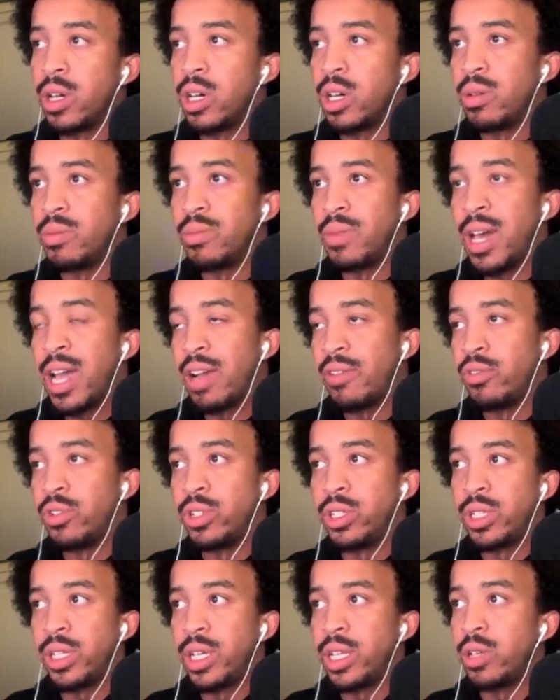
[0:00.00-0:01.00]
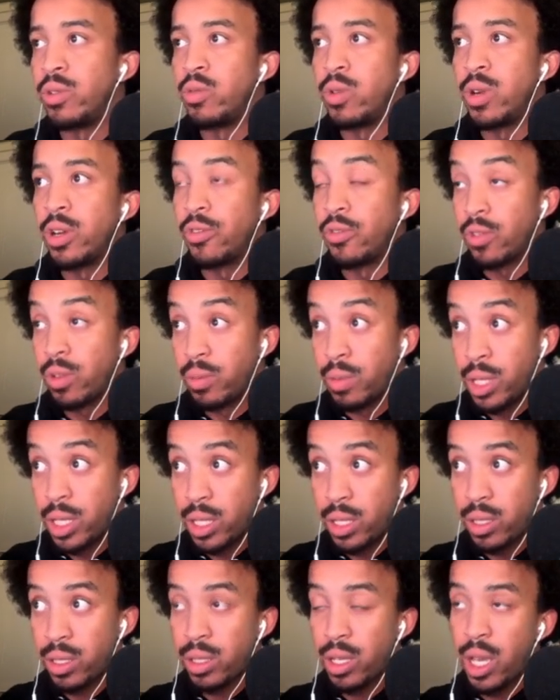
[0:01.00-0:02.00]
averaging anywhere from
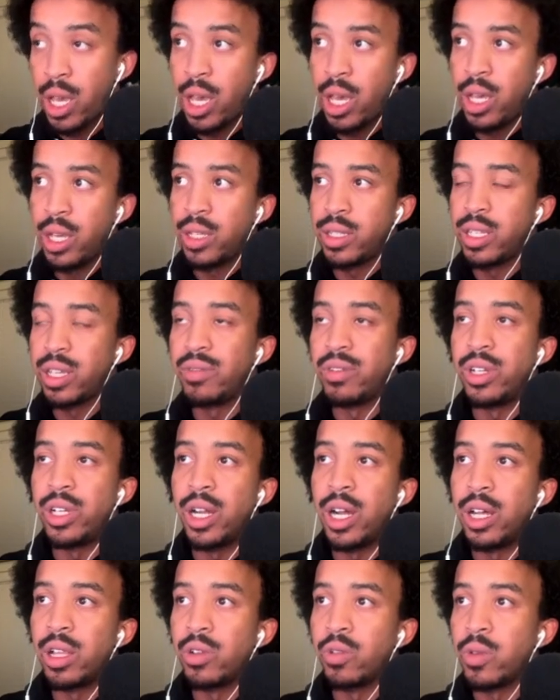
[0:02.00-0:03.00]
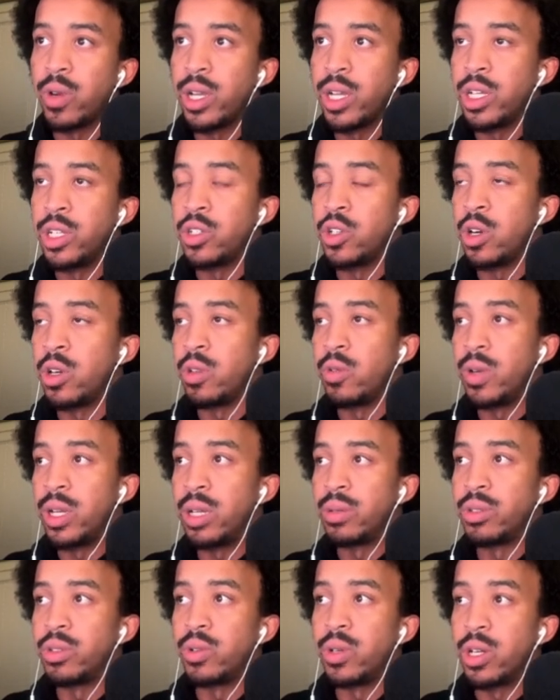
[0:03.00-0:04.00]
this $70 range all the way up to
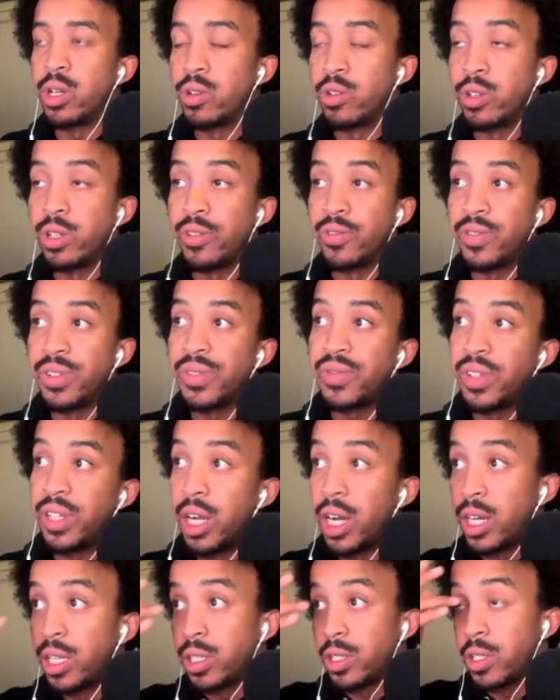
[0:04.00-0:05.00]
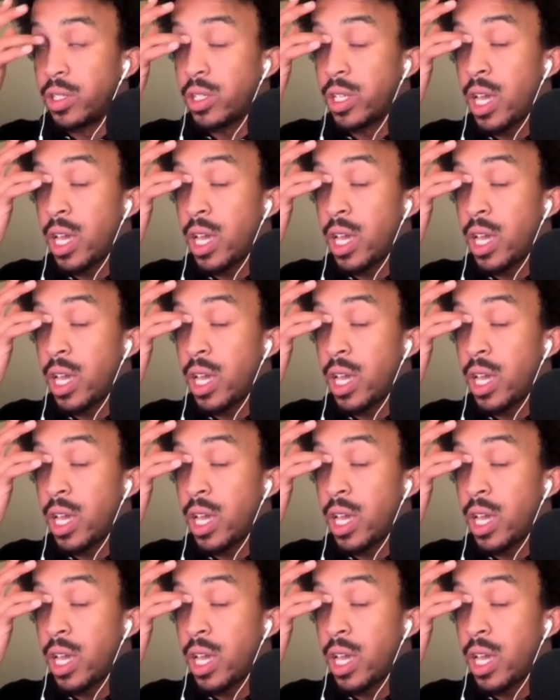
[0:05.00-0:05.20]
$150.